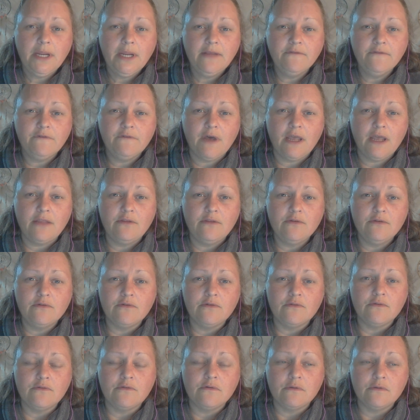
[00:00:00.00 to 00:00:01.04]
if I
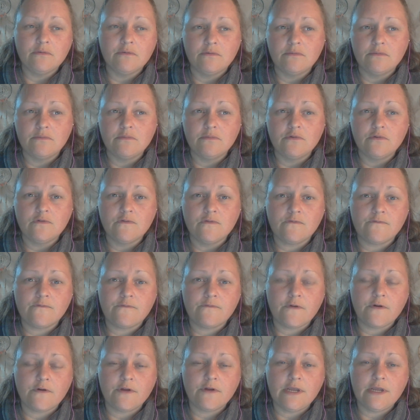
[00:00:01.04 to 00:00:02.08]
do move
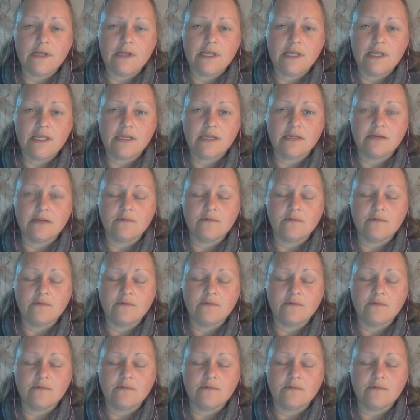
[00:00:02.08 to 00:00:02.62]
further in?